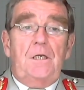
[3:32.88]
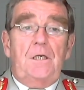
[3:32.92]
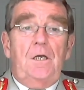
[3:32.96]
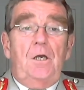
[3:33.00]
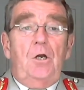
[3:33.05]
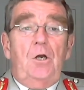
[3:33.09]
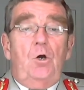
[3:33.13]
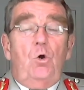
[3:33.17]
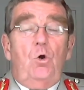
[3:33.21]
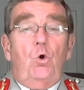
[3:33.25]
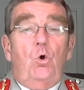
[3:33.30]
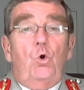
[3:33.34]

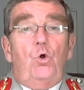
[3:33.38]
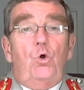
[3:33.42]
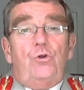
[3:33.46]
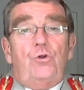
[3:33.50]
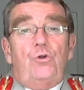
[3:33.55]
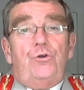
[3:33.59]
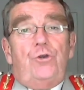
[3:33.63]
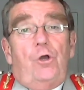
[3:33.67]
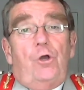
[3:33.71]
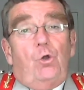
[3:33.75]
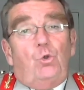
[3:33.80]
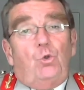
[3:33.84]
Or
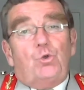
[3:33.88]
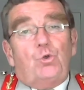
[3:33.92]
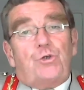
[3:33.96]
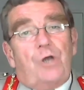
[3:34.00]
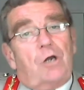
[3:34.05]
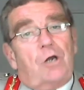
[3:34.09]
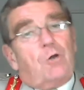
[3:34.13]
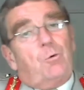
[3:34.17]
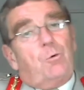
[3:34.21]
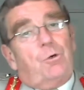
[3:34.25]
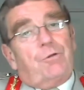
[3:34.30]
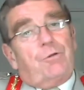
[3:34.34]
Noel
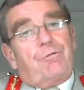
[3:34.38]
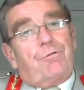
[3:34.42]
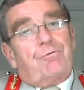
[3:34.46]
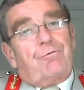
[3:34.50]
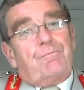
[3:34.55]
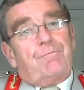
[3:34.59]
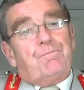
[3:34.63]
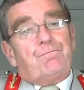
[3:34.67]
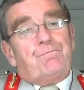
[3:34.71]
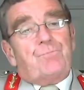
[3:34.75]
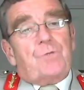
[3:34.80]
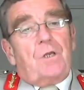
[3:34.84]
Duckworth,
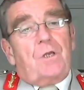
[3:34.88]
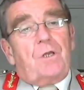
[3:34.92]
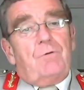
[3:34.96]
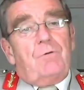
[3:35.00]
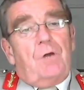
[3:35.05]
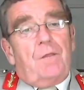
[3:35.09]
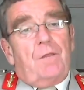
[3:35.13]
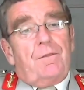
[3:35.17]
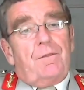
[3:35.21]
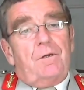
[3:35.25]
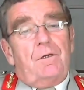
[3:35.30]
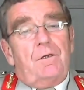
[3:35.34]
a
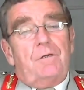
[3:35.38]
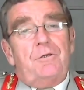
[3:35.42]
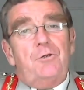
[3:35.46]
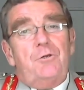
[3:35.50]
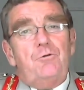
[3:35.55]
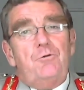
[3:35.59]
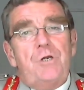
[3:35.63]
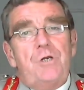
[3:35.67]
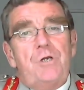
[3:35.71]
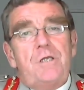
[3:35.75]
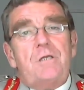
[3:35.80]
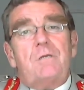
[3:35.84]
rather
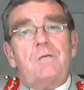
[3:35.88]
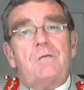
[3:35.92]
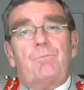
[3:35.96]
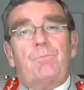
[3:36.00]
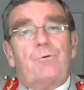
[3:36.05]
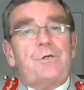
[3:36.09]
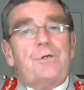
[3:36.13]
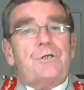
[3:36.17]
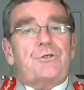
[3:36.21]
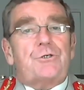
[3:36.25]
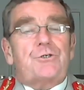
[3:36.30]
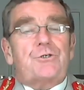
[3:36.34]
unique
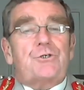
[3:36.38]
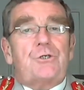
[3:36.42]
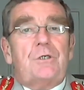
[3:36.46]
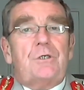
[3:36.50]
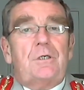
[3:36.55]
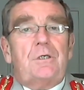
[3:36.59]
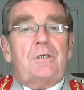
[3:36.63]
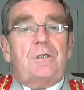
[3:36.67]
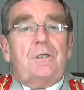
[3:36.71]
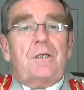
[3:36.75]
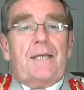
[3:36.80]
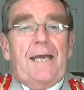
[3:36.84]
priest,
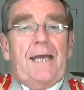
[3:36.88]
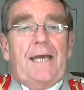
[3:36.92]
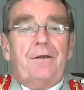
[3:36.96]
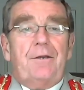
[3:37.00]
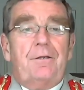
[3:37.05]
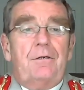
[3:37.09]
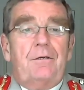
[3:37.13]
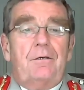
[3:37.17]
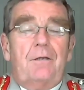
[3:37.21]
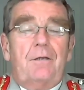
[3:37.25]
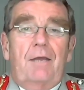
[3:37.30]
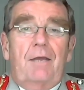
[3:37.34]

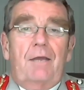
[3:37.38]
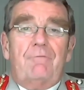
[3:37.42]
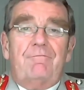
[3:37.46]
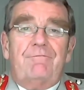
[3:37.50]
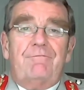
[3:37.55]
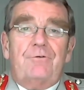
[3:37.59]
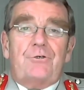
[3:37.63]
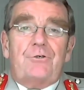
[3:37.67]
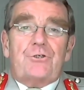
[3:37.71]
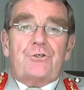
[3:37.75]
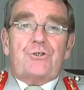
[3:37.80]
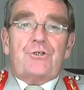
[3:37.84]
canon and
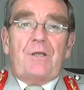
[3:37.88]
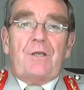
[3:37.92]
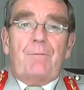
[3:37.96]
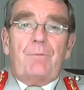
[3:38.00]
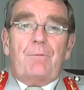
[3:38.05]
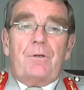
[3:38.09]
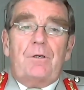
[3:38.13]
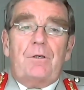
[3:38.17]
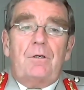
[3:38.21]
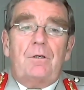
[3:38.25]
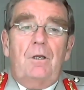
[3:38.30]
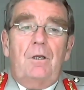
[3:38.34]
first
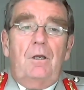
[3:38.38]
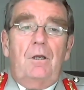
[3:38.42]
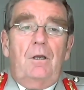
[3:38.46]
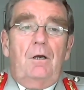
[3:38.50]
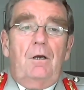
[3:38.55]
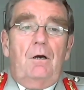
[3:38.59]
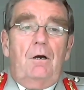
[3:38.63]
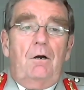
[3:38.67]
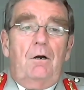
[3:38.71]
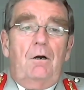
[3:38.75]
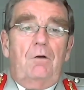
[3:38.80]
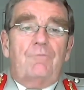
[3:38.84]
chaplain
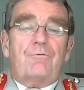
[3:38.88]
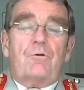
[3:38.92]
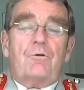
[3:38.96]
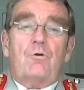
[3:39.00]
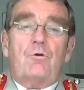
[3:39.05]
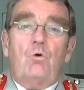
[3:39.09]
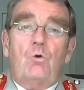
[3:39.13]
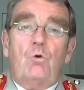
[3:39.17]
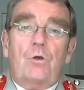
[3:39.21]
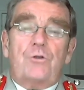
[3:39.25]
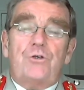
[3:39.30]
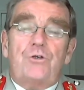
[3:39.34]
of
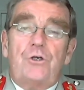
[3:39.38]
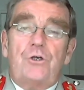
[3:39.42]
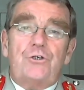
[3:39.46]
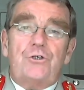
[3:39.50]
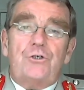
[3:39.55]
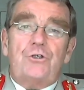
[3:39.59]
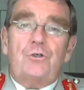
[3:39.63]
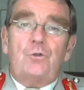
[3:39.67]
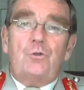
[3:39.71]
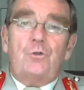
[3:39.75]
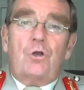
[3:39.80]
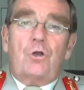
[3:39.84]

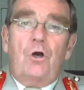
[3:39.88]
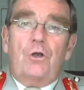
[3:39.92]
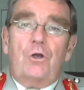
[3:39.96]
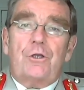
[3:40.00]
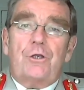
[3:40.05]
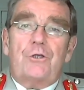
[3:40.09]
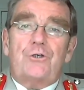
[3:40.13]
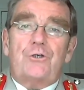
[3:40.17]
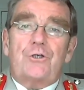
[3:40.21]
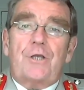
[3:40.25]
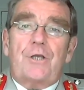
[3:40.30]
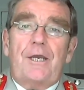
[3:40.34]
Churchill
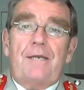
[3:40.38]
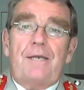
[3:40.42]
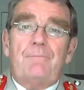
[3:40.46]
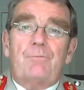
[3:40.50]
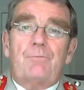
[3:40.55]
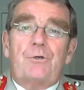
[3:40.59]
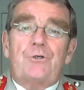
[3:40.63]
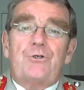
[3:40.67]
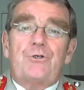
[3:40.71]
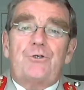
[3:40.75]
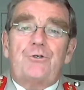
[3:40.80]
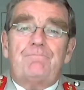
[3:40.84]
College,
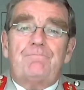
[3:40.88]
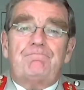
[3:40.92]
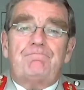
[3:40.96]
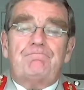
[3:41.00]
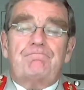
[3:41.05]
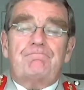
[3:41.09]
Cambridge.